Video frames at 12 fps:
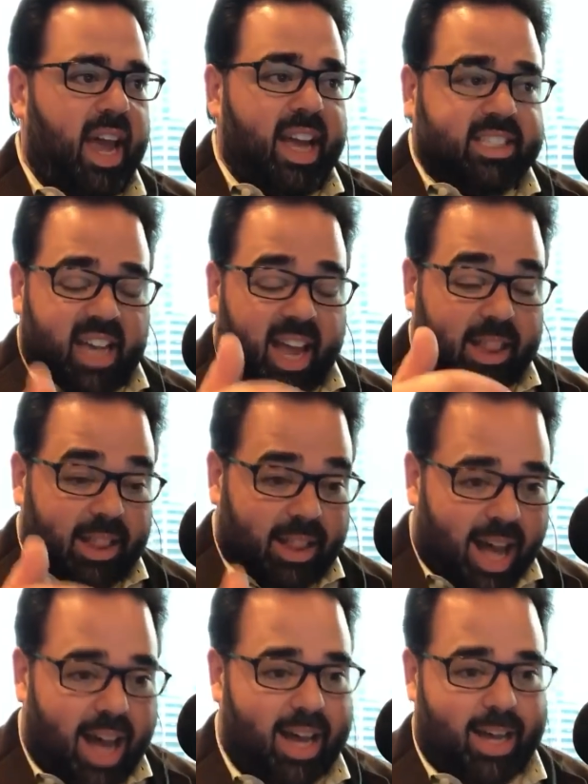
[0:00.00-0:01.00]
It's a
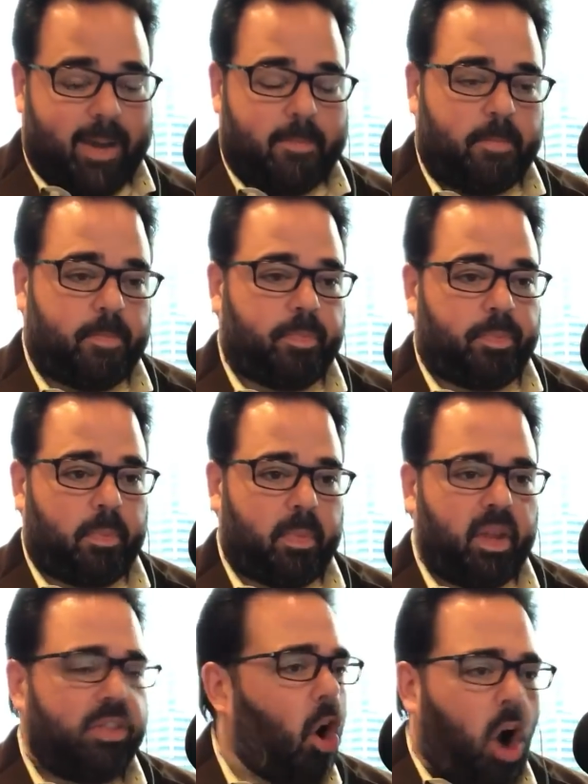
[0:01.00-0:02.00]
lie.
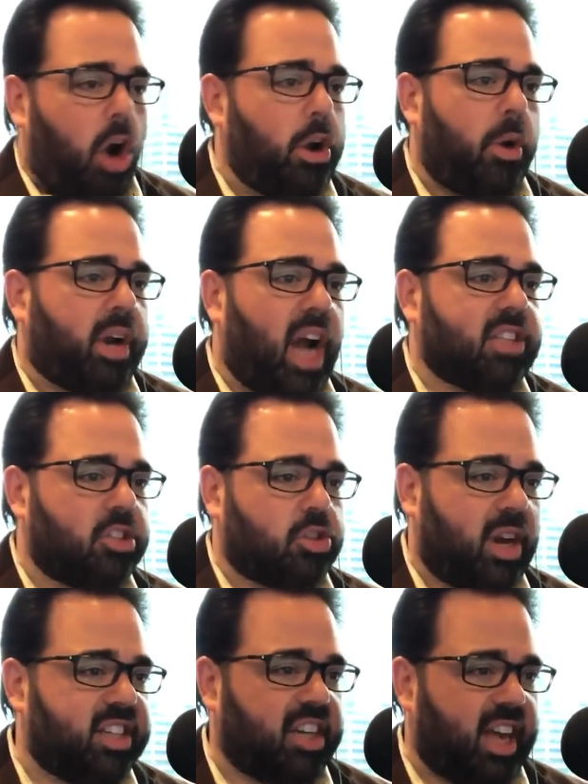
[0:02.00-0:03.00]
There are no
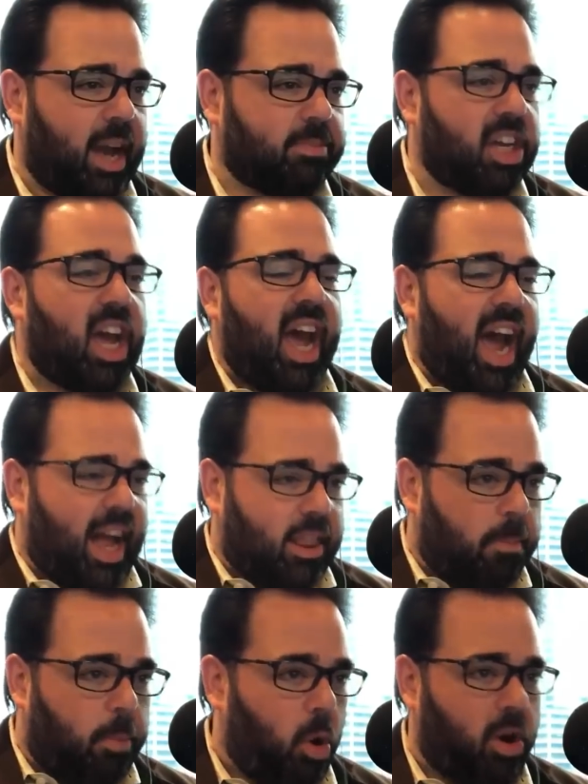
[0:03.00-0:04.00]
concentration camps at
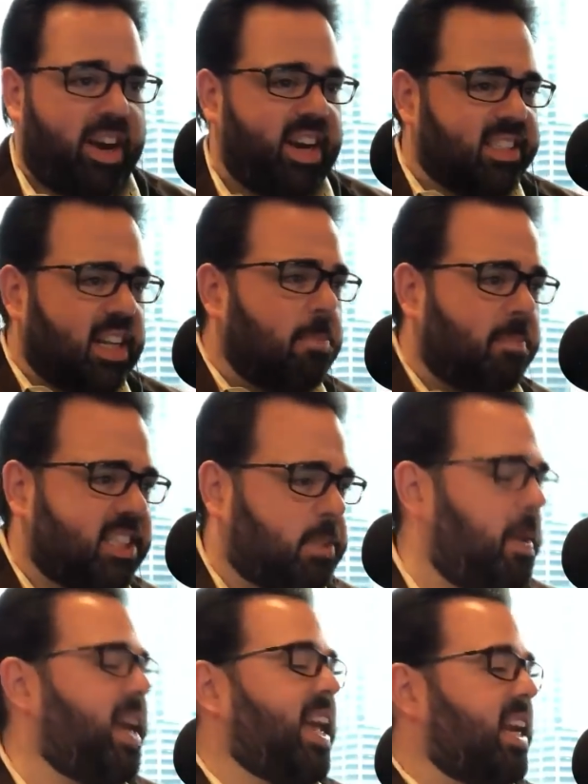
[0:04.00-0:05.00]
the border. It isn't a
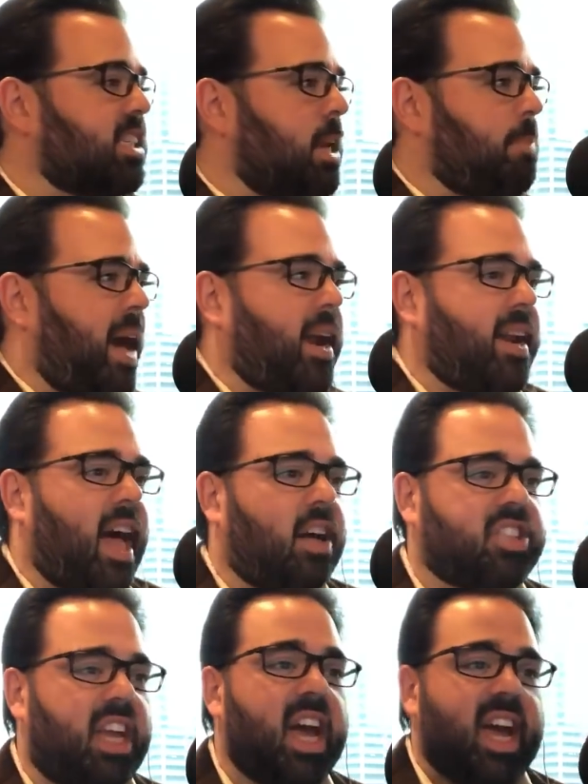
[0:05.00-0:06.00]
misspeak. It isn't a bad
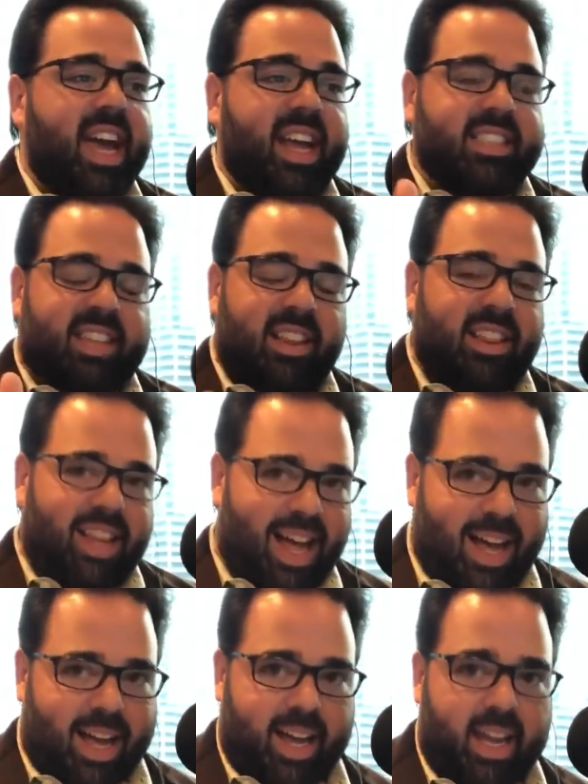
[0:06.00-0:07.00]
analogy. It is a
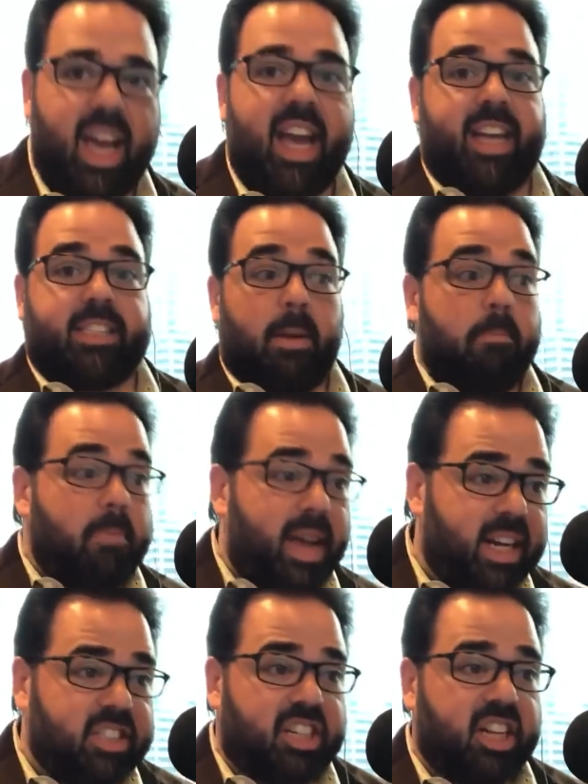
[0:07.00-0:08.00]
lie. It
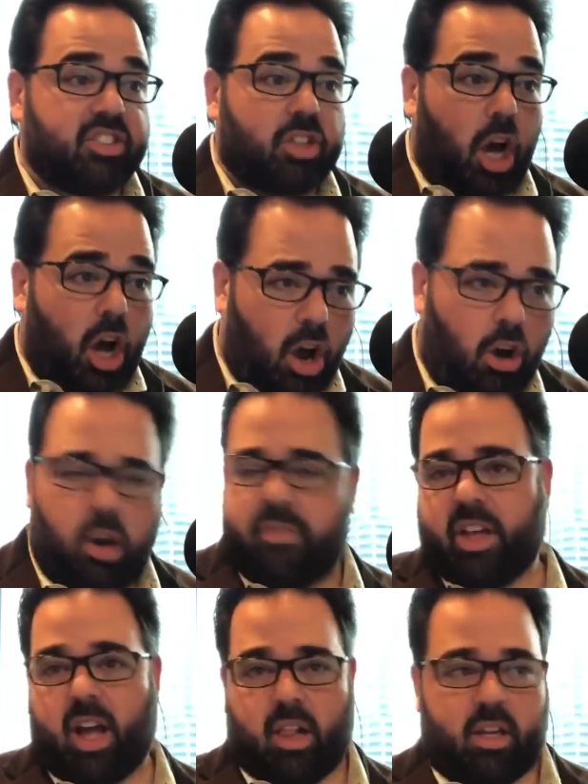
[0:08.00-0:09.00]
diminishes the horror
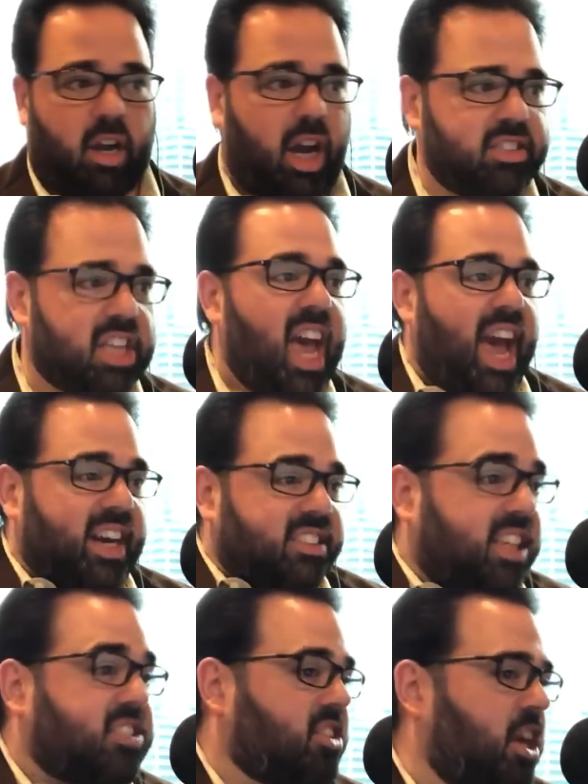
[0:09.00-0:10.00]
of the Holocaust, and
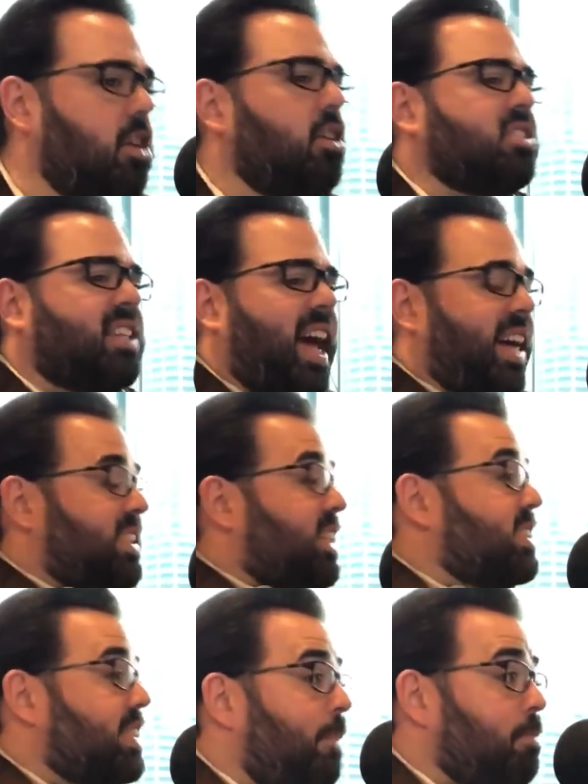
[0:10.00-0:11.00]
it's excused as
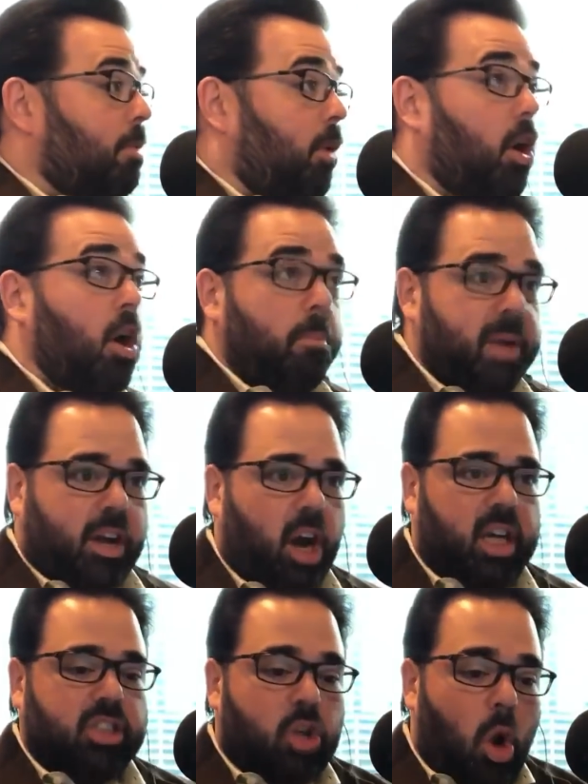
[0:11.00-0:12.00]
acceptable
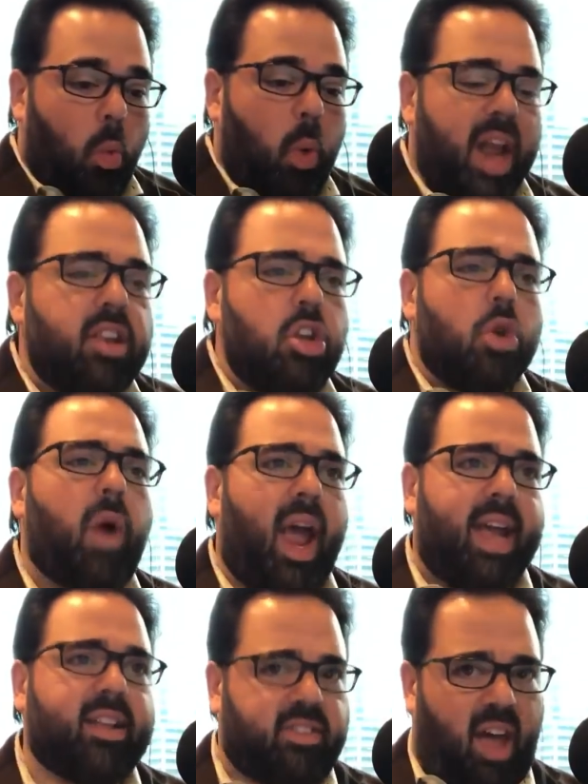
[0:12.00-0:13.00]
because when you
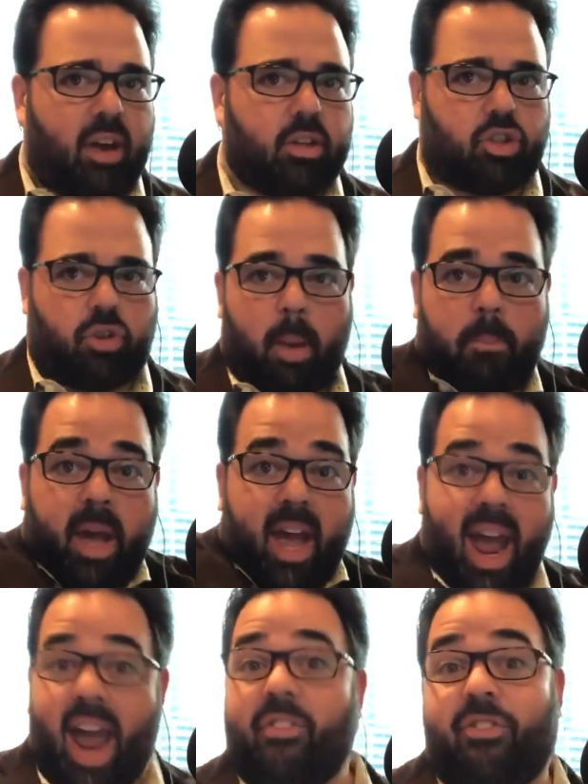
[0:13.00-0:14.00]
hate Donald Trump,
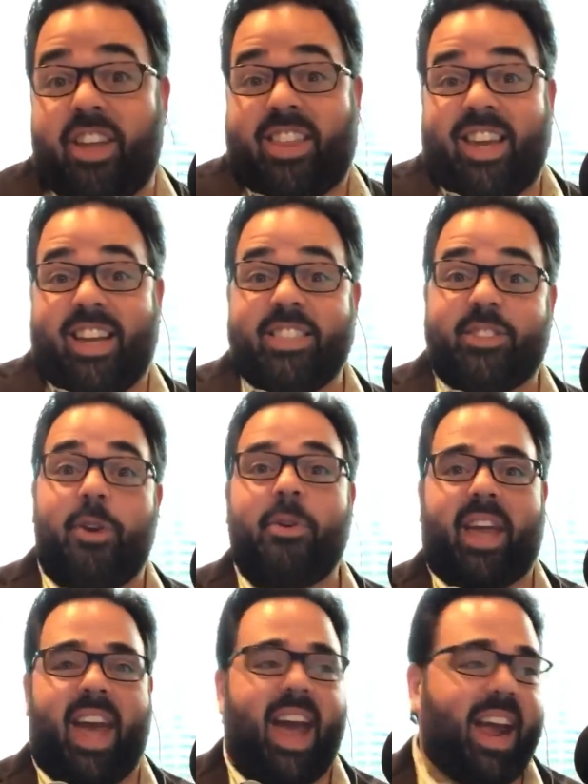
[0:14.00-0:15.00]
everything is
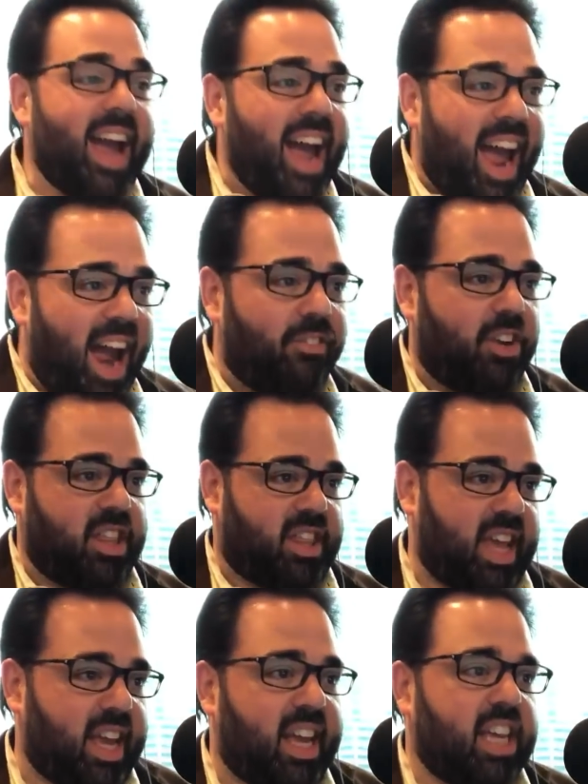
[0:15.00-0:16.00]
okay.
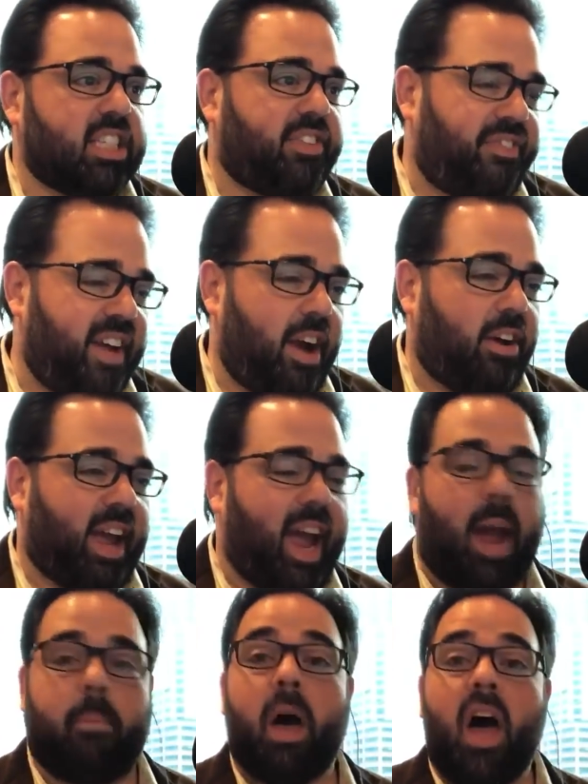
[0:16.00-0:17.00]
Everything is fair
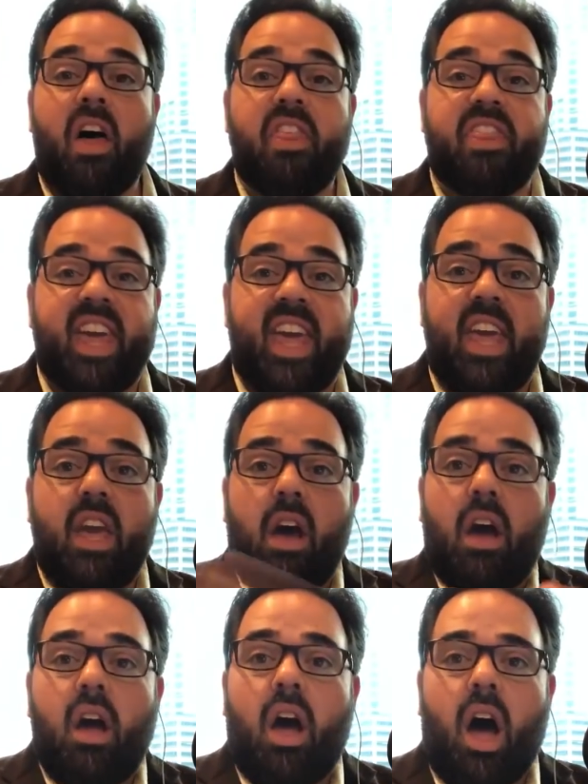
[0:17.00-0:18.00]
game. The
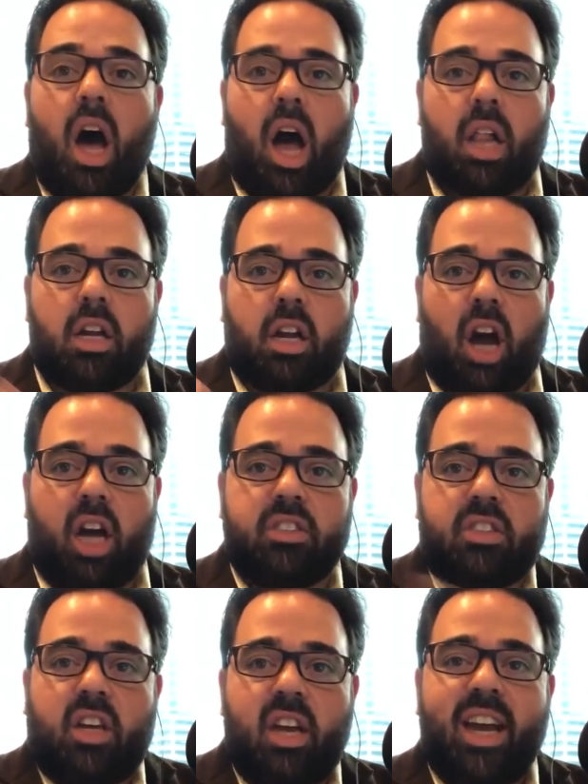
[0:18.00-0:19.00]

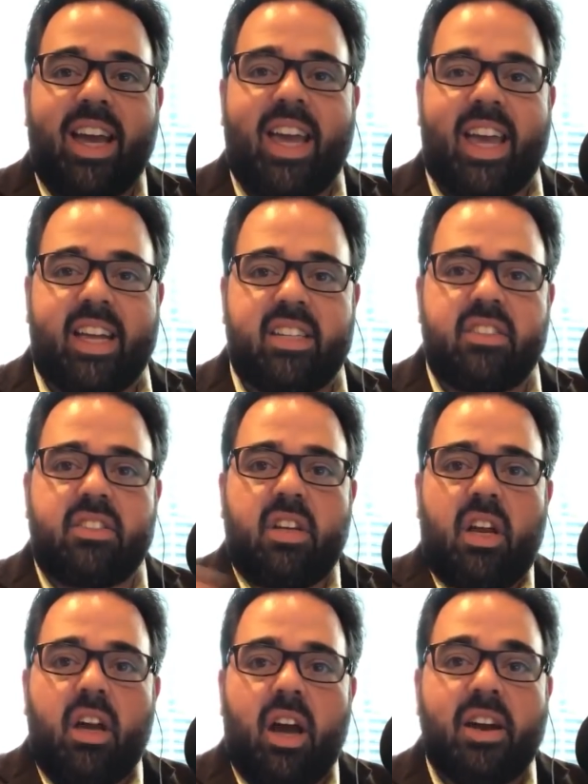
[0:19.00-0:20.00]
Holocaust is
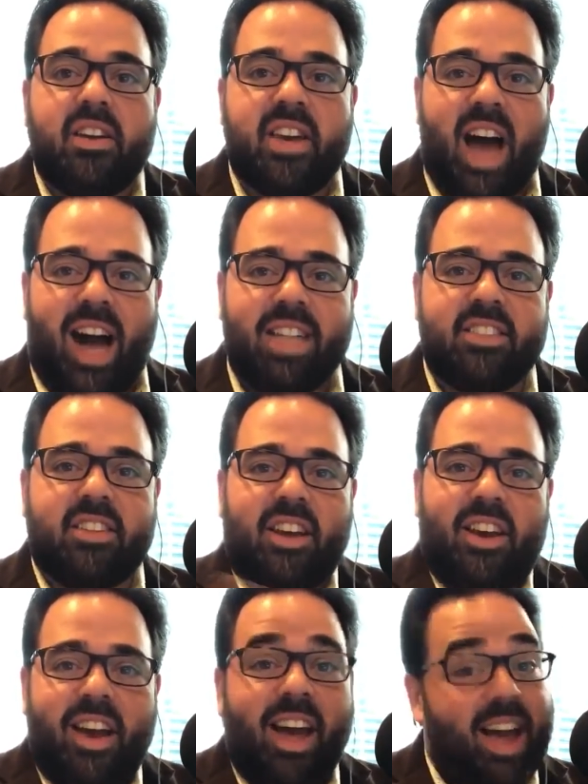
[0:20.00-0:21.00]
not
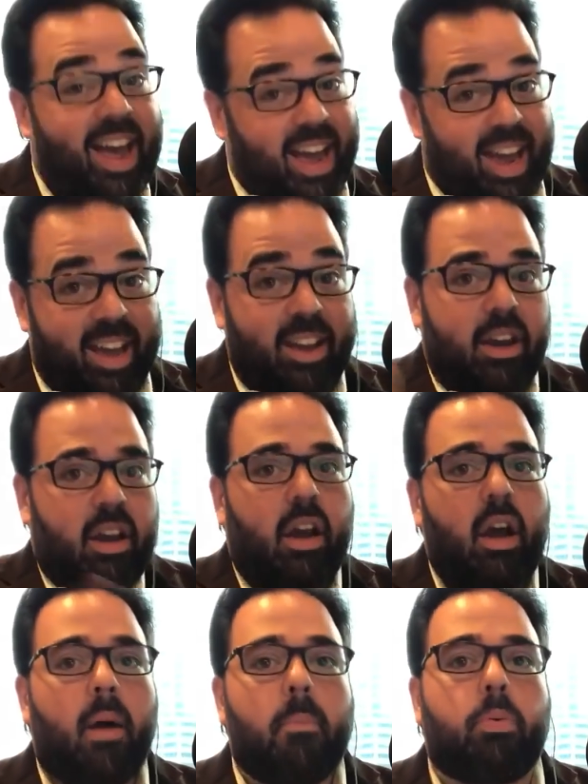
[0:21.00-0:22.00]
a
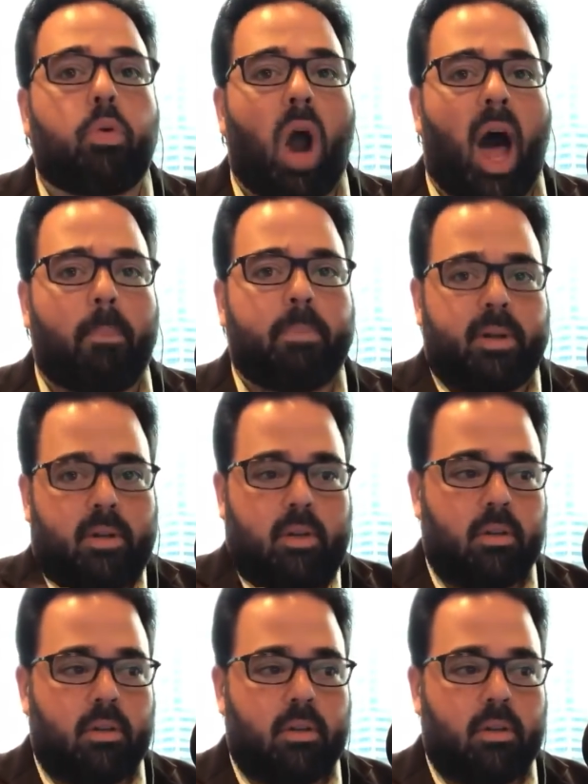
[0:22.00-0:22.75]
prop.